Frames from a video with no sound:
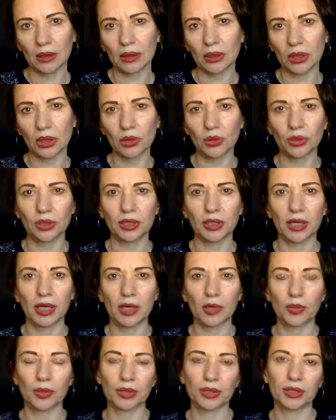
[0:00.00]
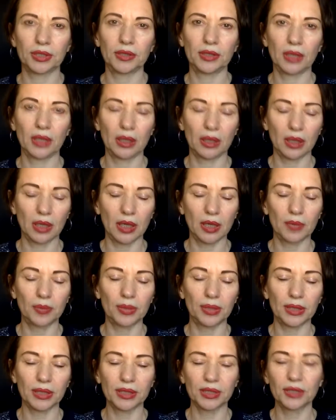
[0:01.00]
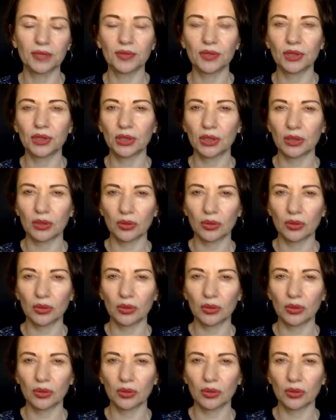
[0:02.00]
including hyperactivity